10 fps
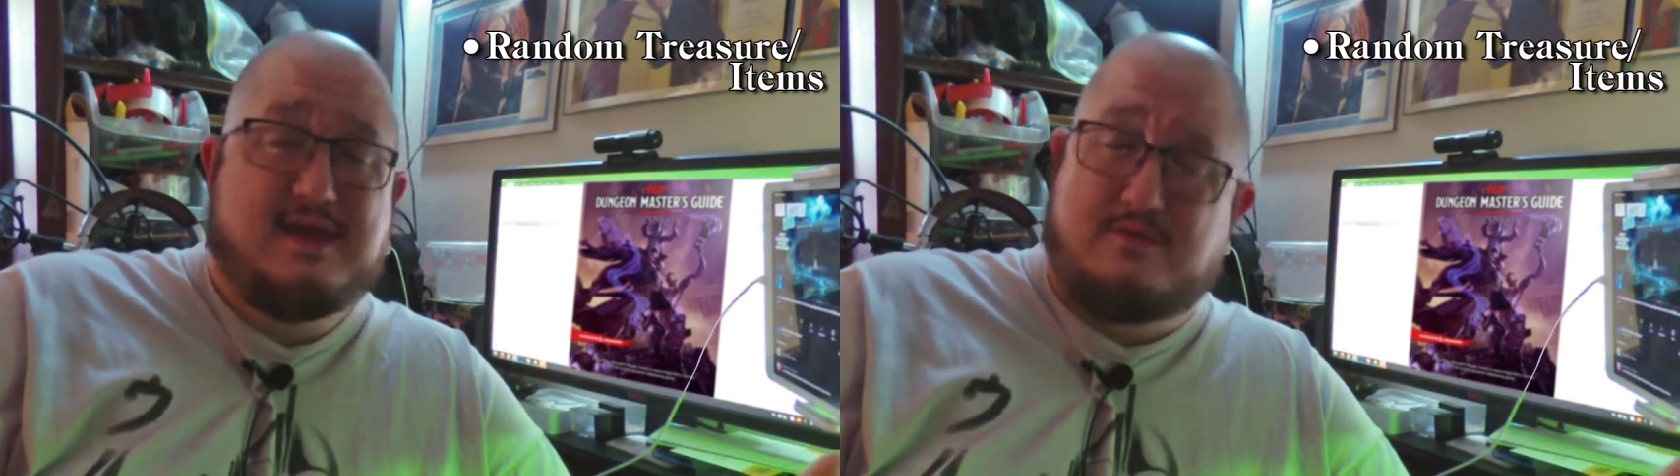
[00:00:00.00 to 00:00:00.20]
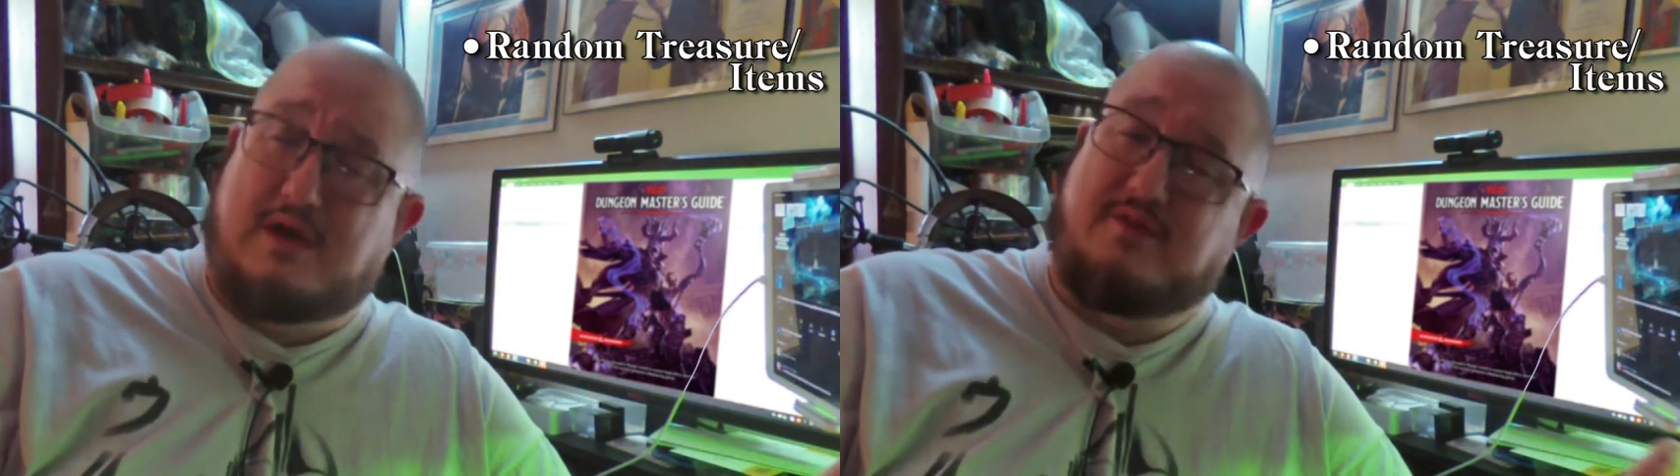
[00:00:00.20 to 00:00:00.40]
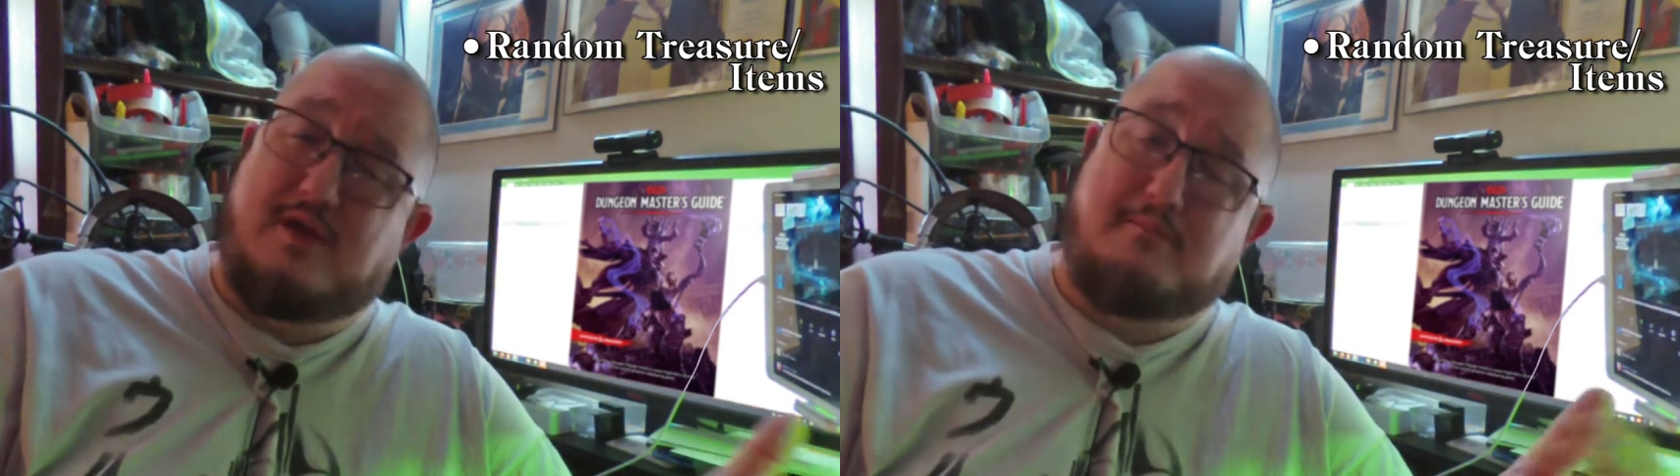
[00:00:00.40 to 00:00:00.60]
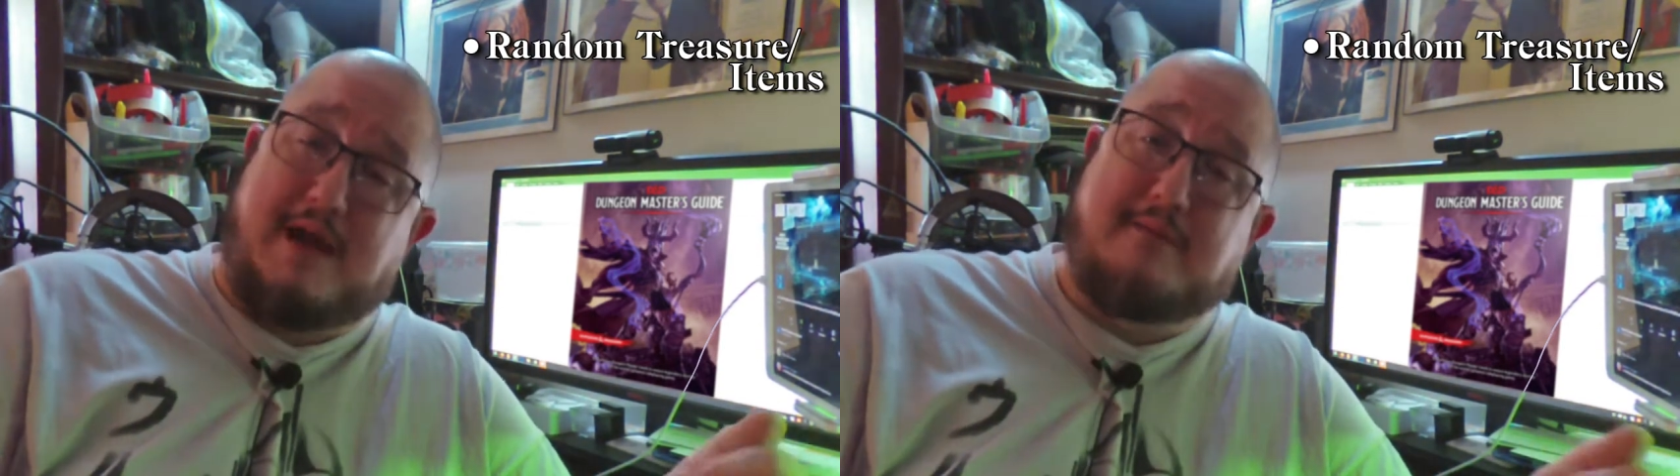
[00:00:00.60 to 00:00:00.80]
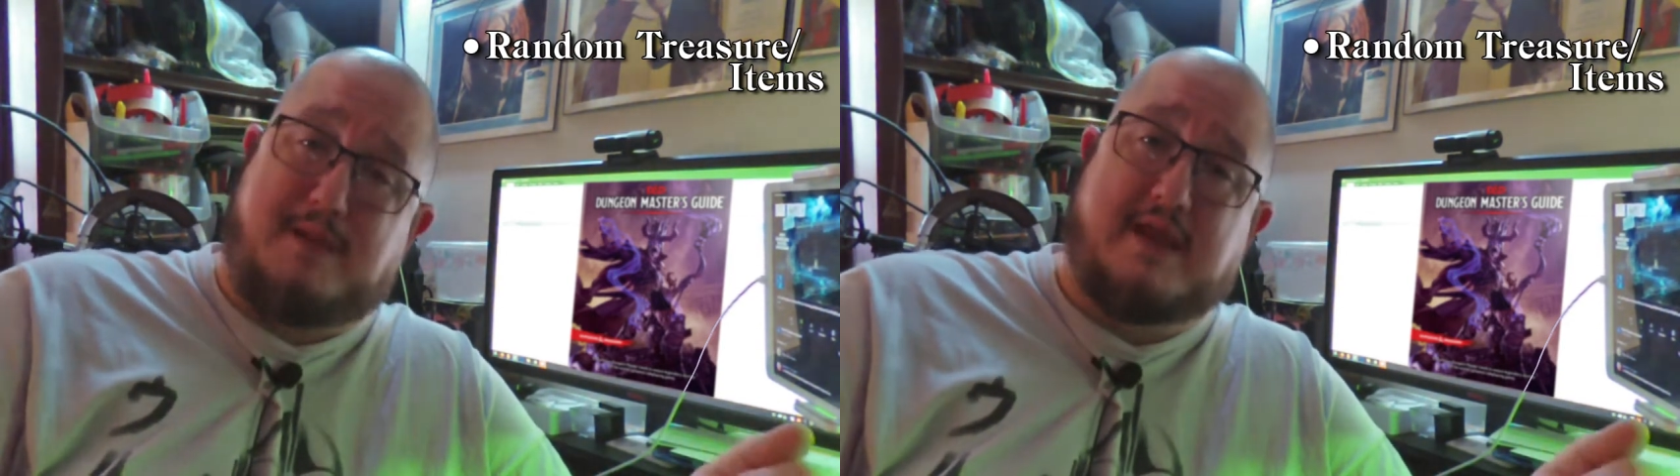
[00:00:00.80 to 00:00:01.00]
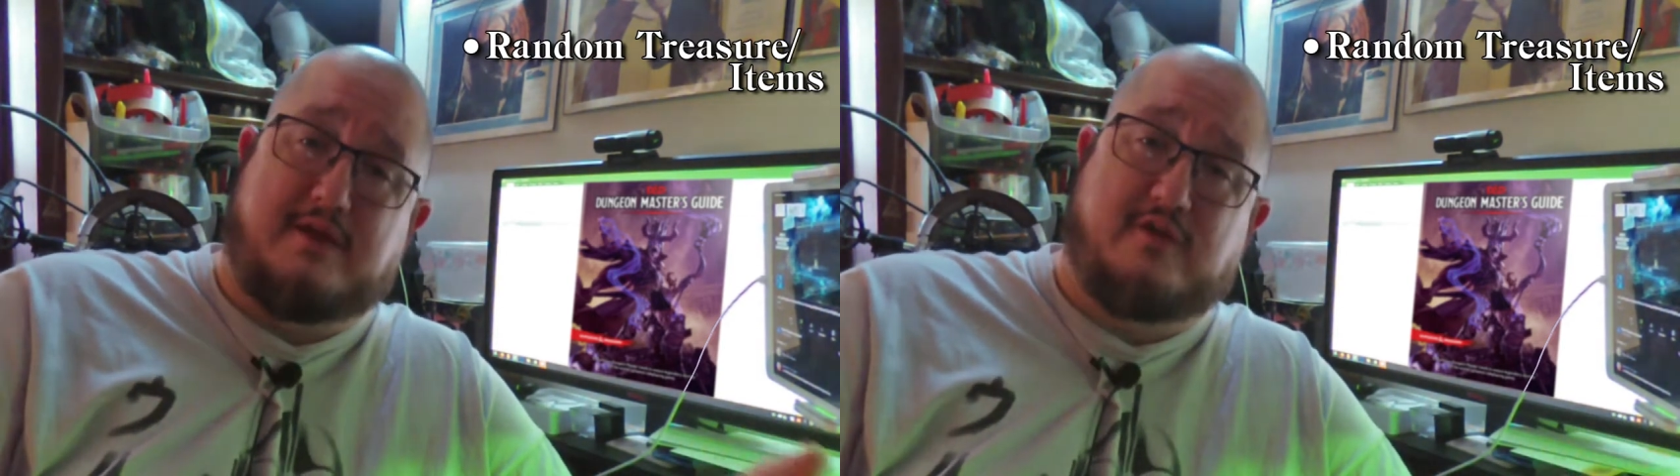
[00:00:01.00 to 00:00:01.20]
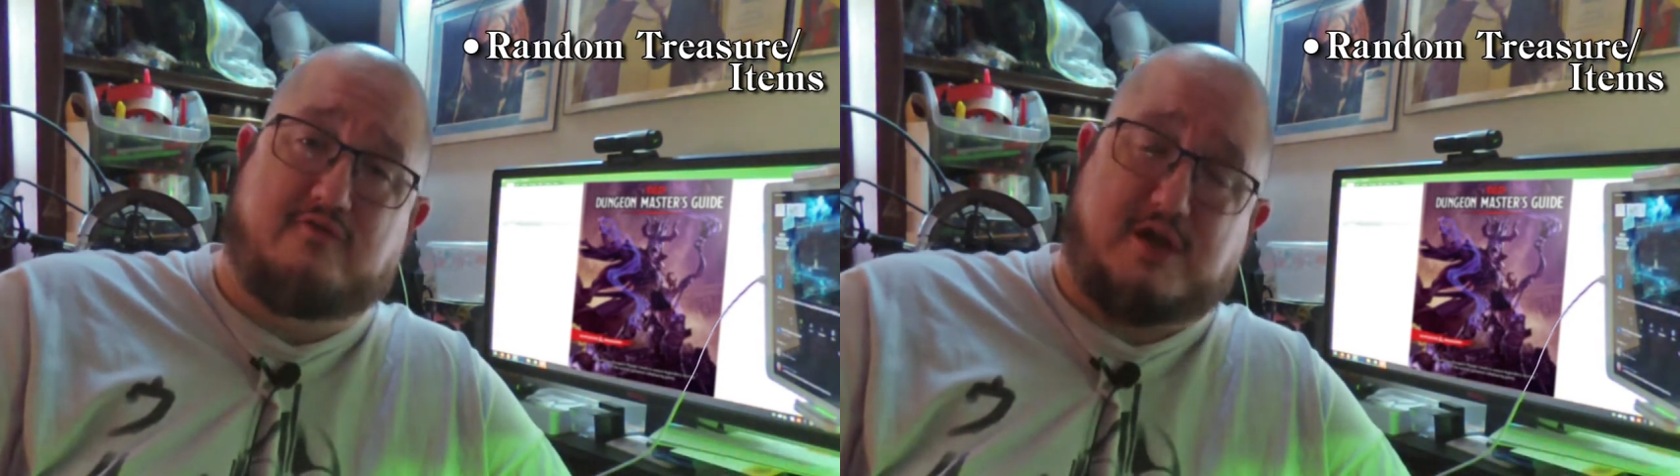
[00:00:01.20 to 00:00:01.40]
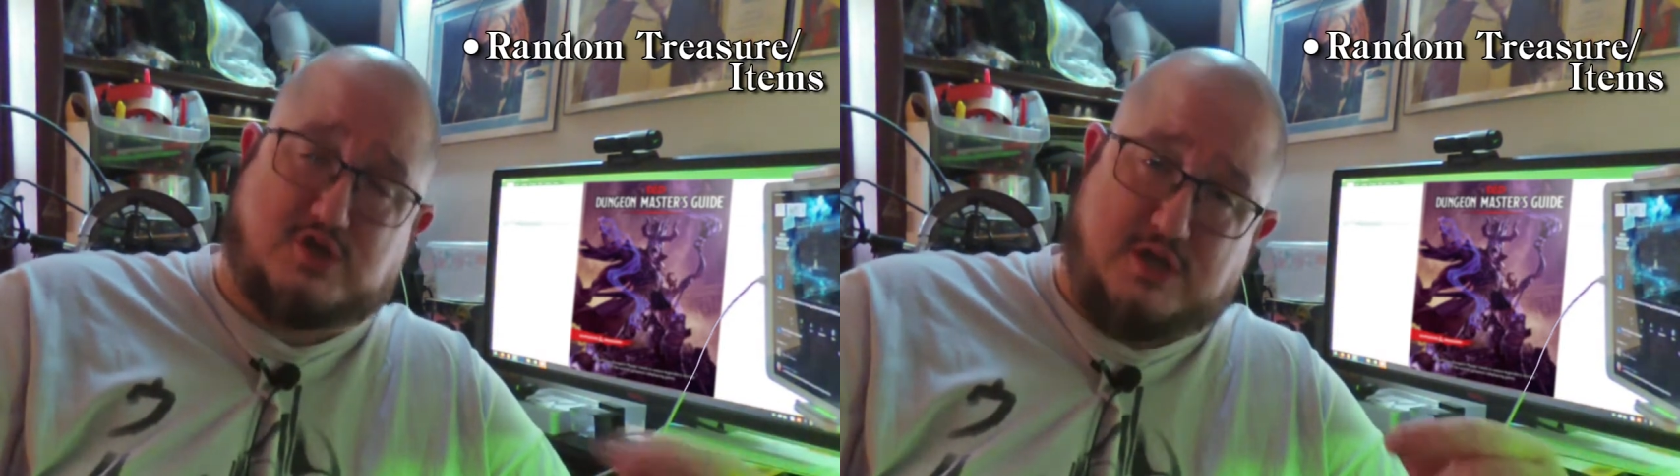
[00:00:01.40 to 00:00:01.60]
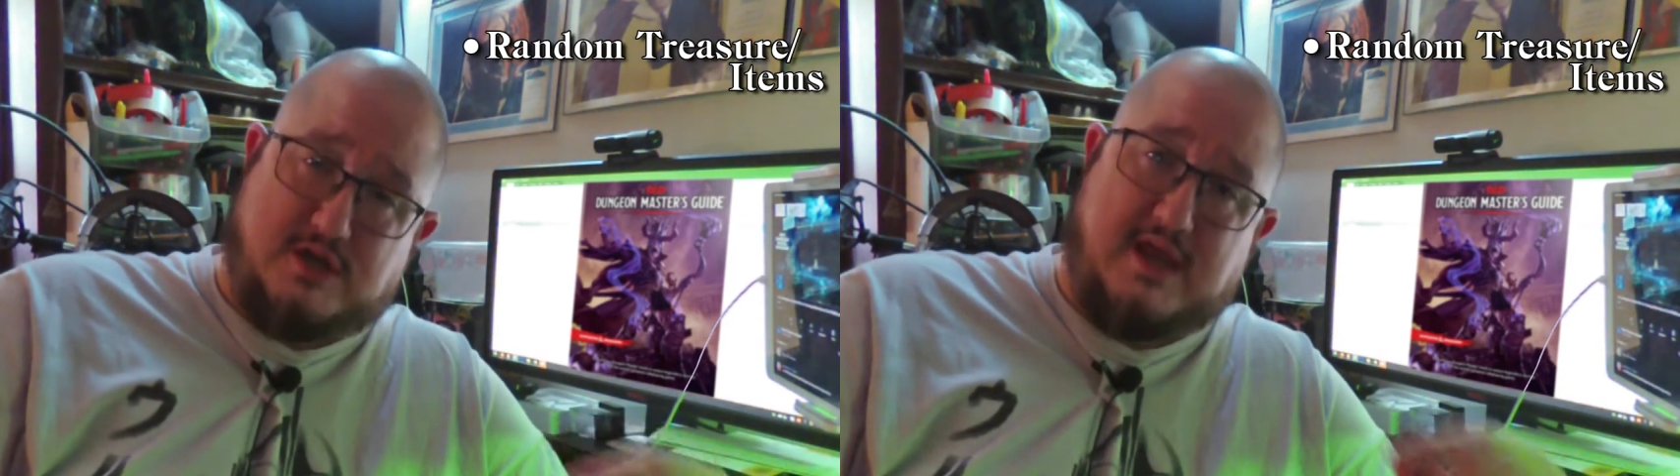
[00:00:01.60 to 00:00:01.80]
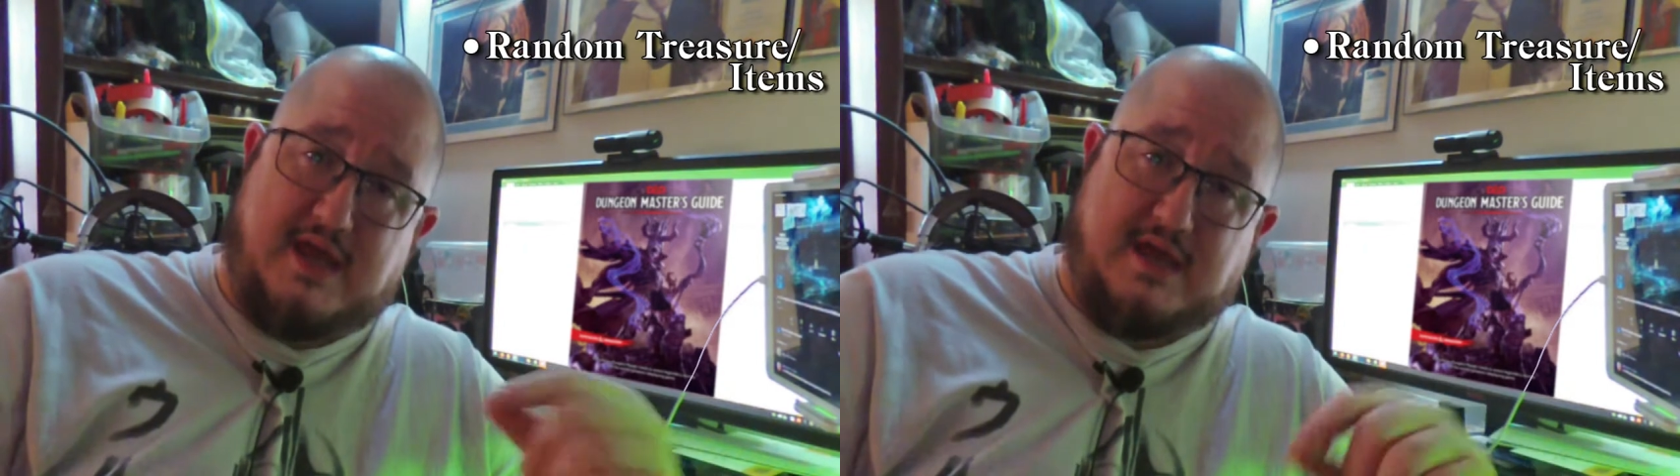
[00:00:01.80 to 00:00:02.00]
well, there might be an
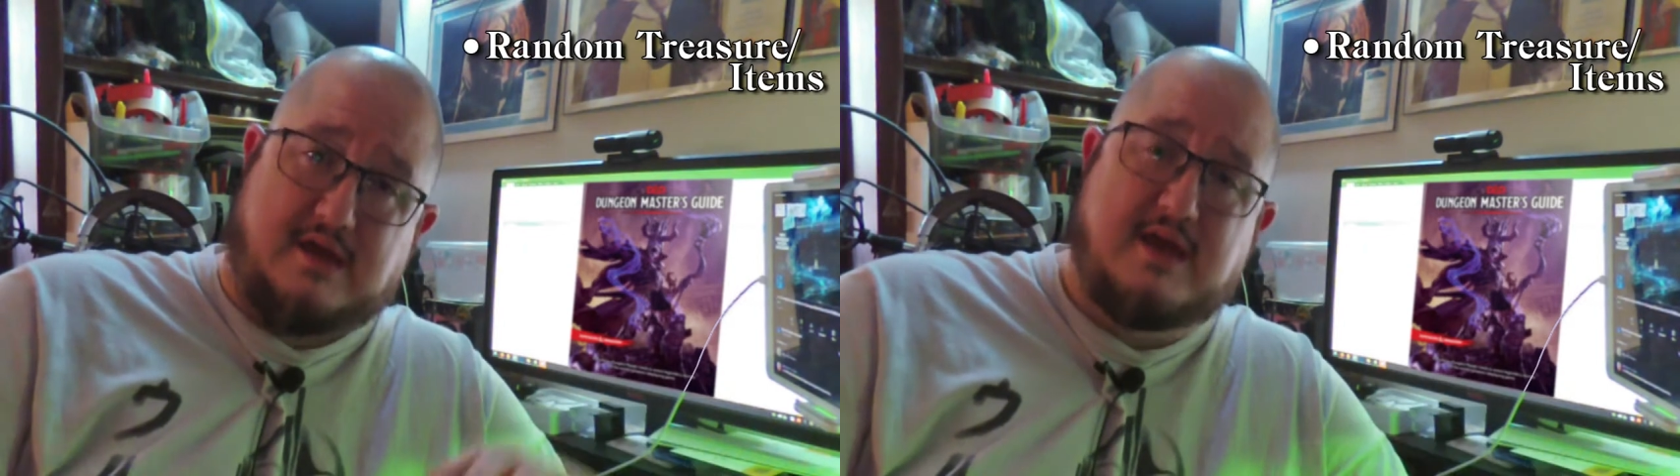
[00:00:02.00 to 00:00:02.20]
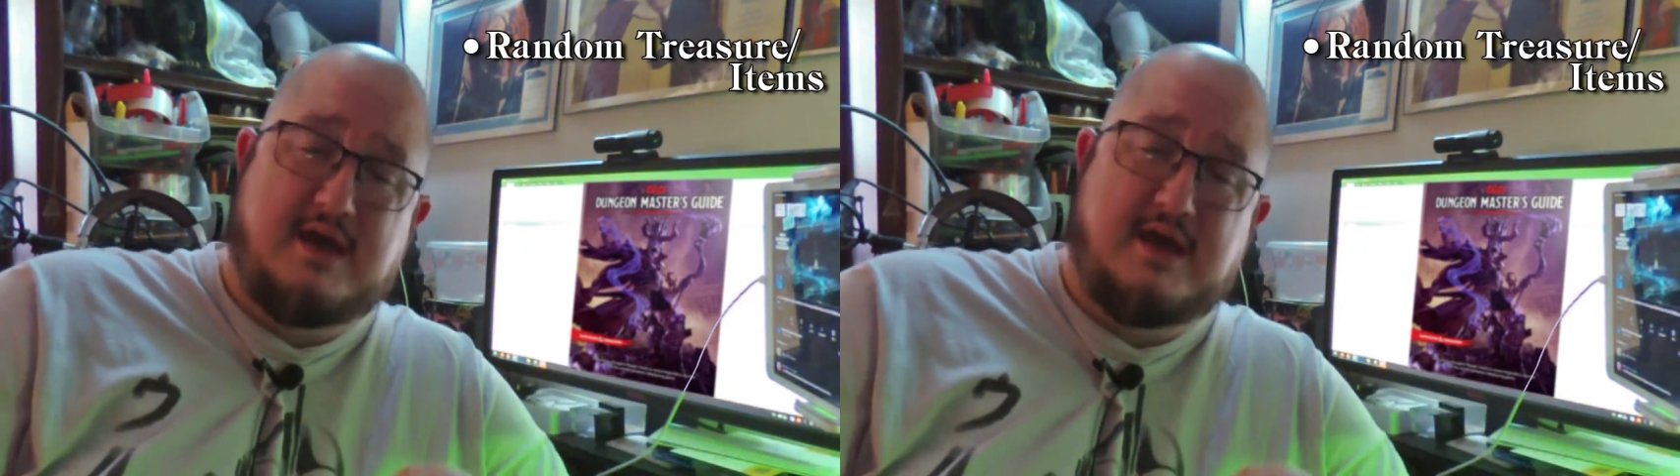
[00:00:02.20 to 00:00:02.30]
illustration in